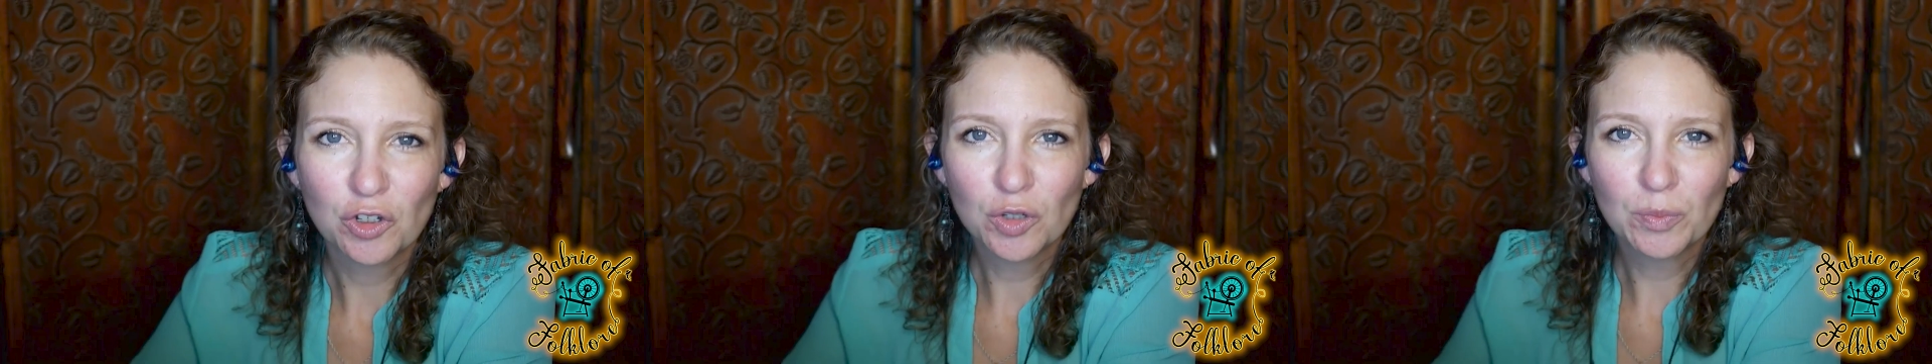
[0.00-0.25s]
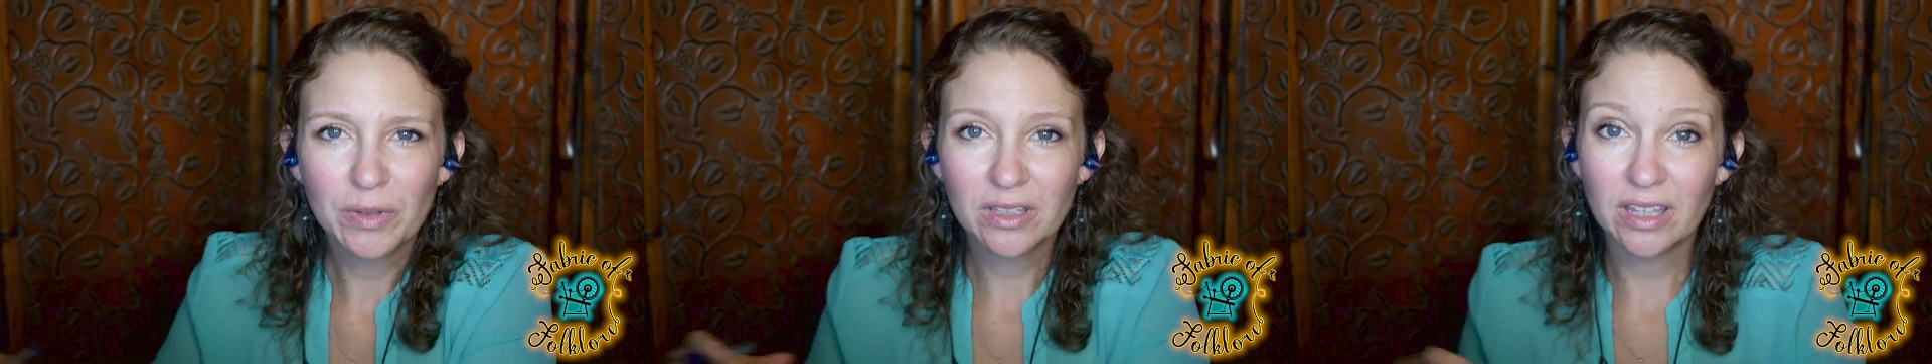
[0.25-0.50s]
it'll
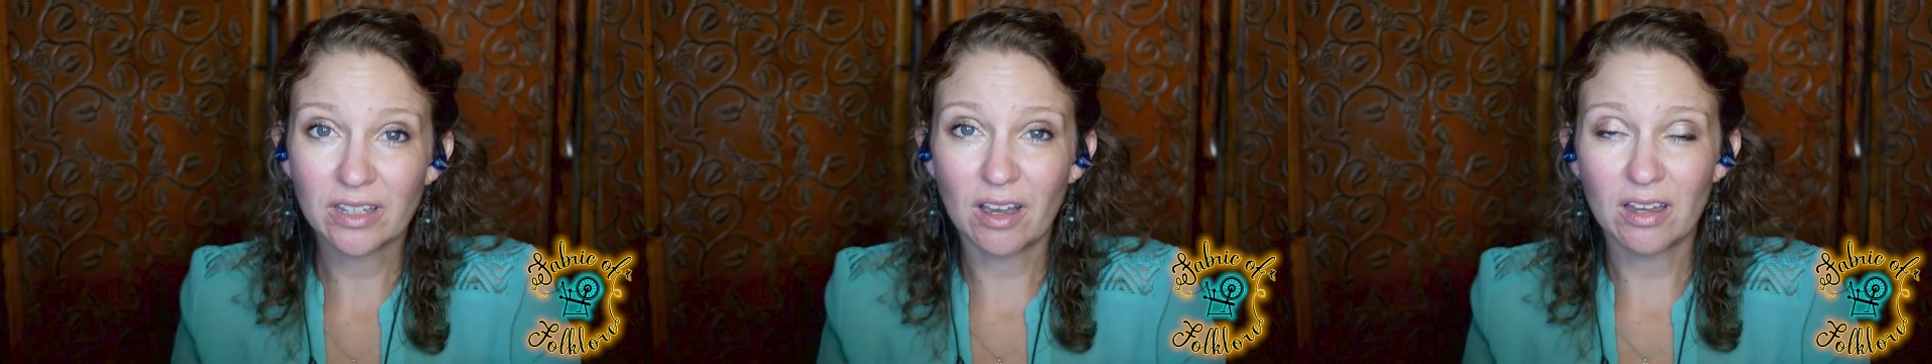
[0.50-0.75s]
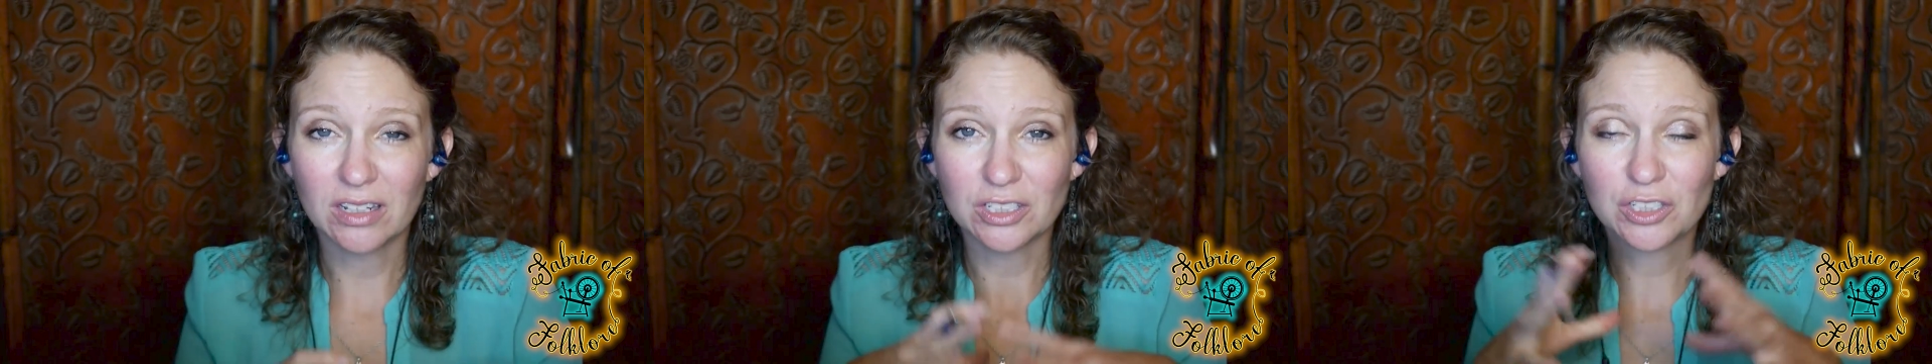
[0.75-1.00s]
be like
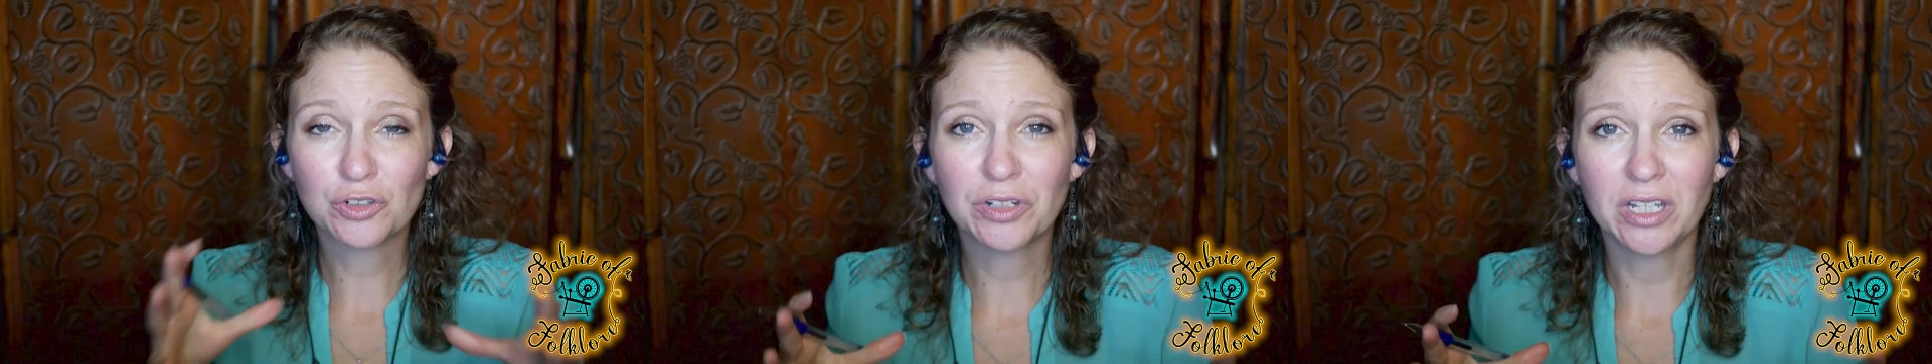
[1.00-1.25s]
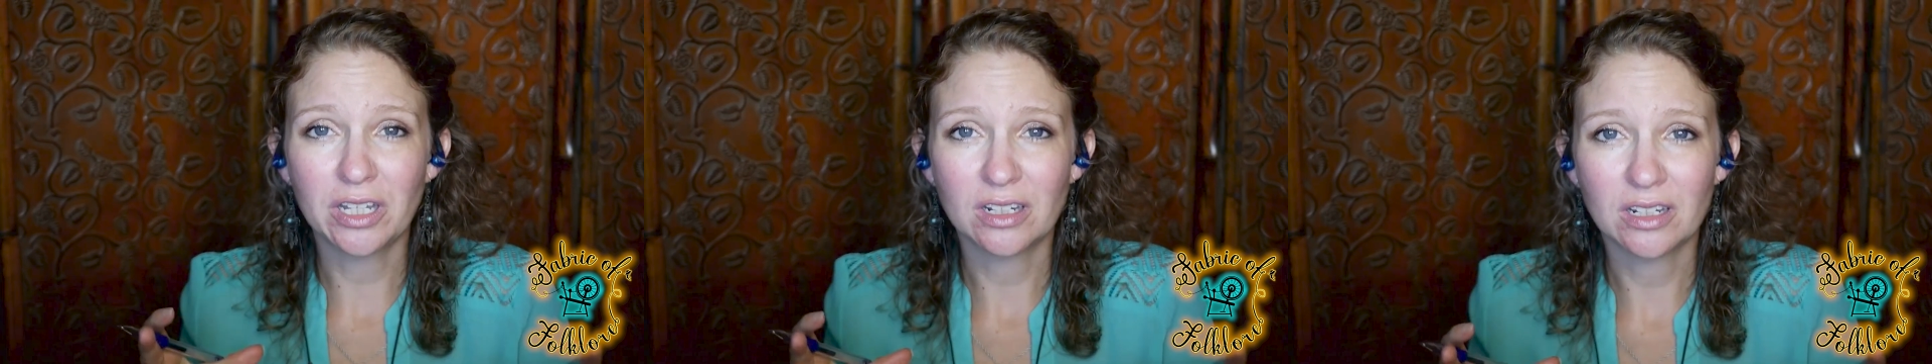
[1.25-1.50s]
on a
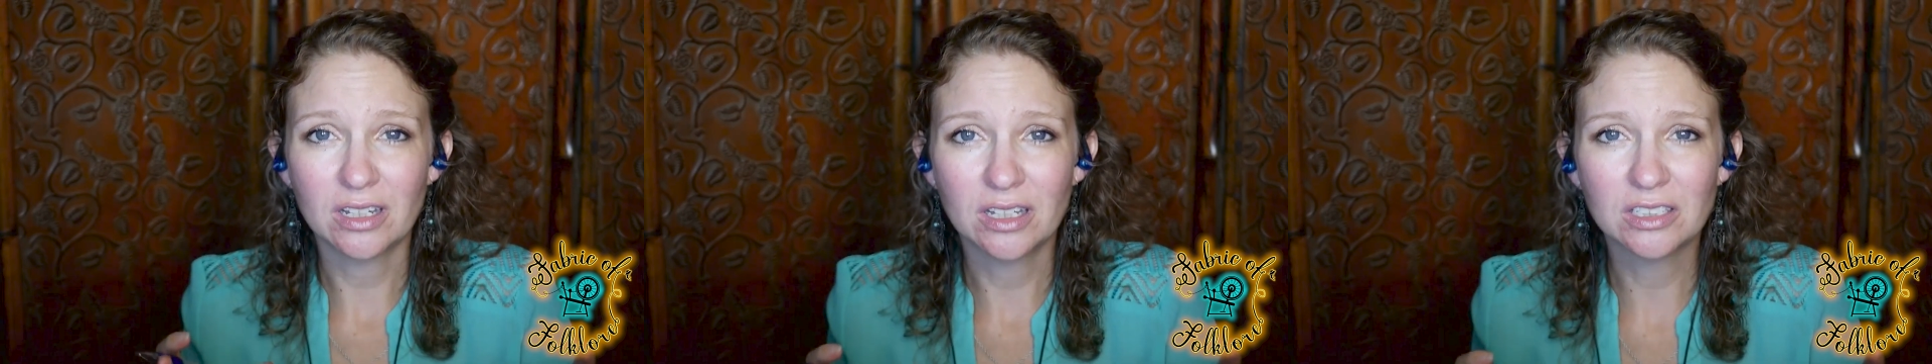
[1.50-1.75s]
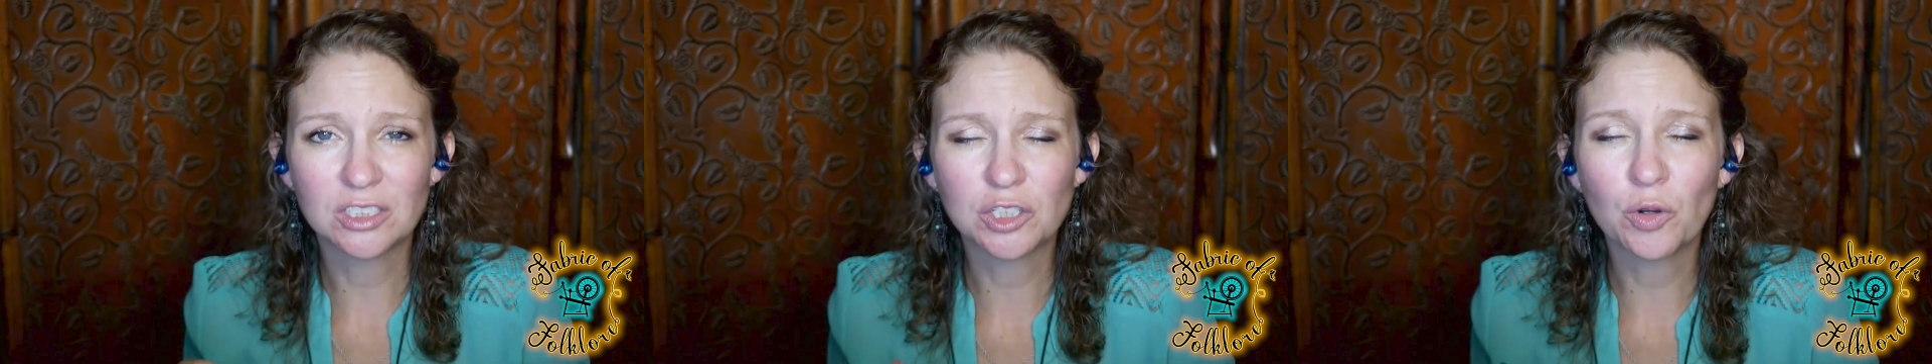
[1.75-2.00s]
screen.
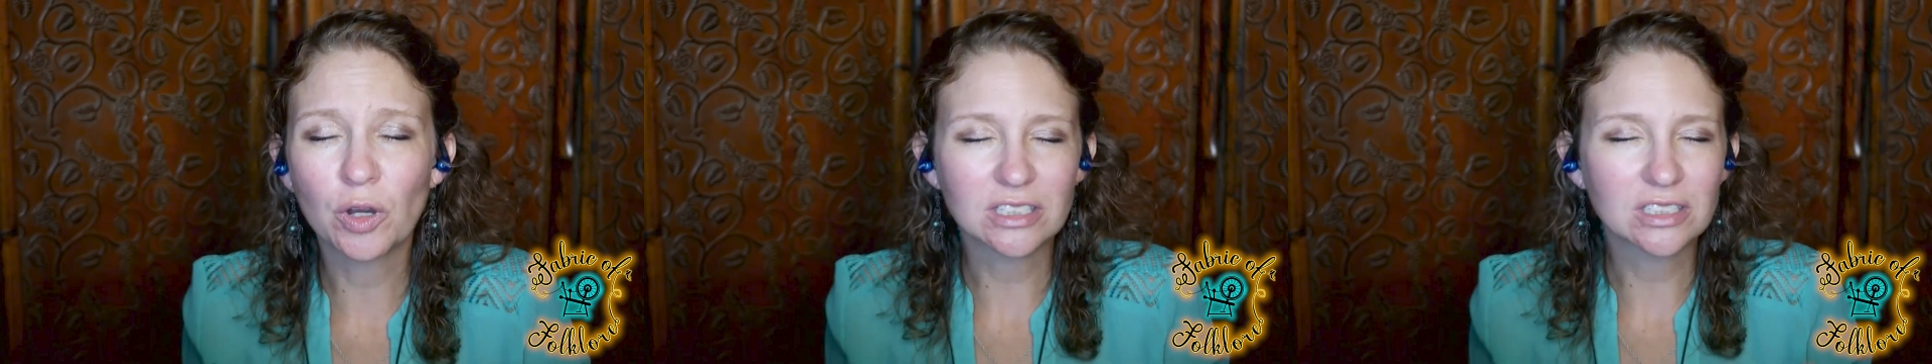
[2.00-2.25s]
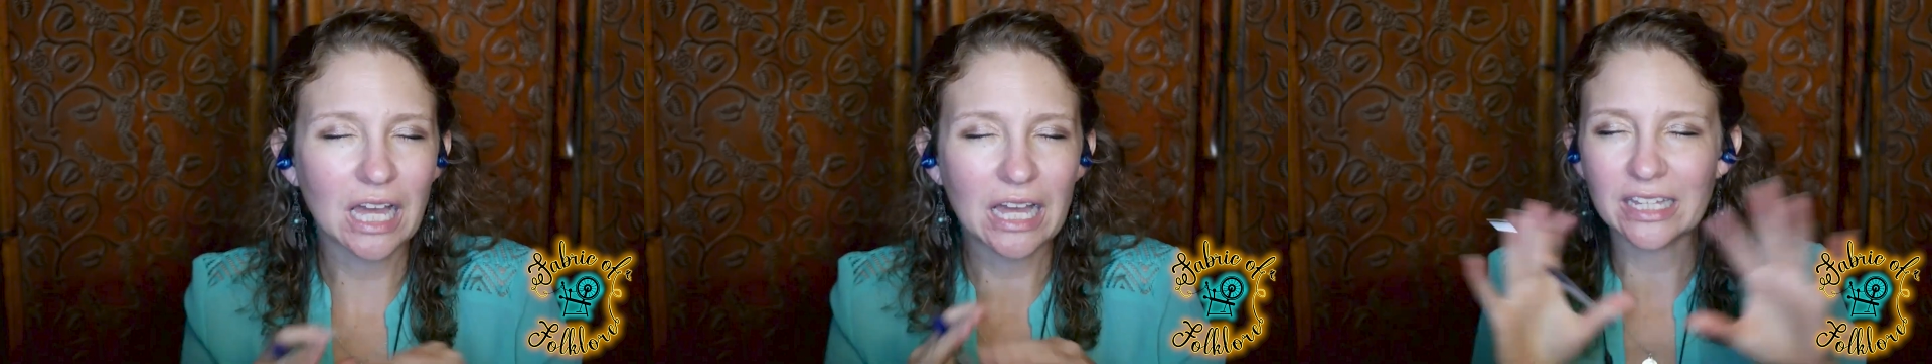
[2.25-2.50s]

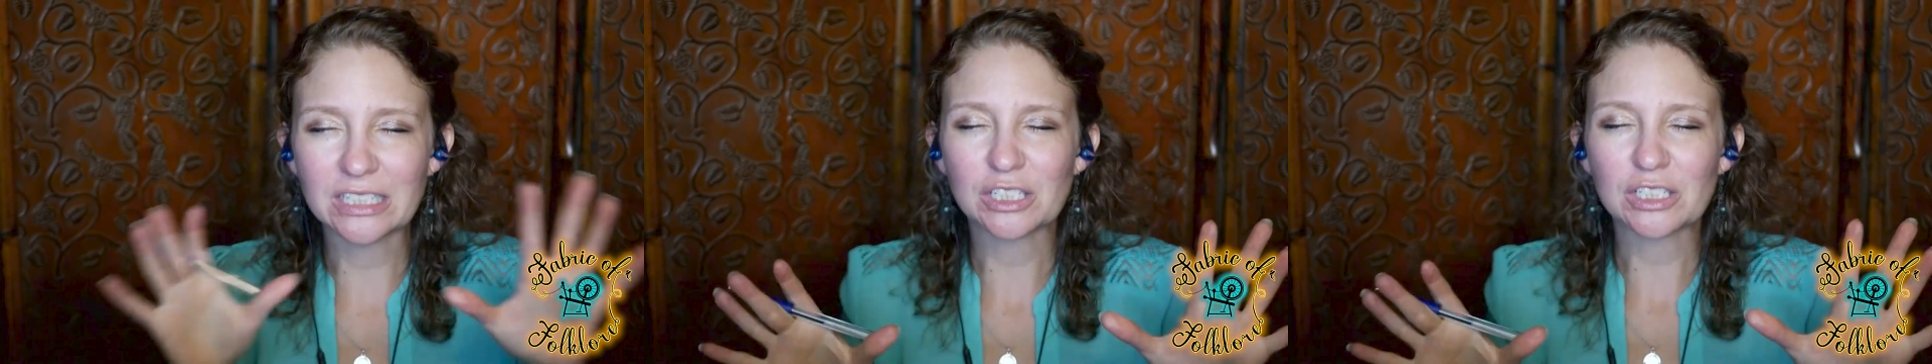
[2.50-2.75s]
I guess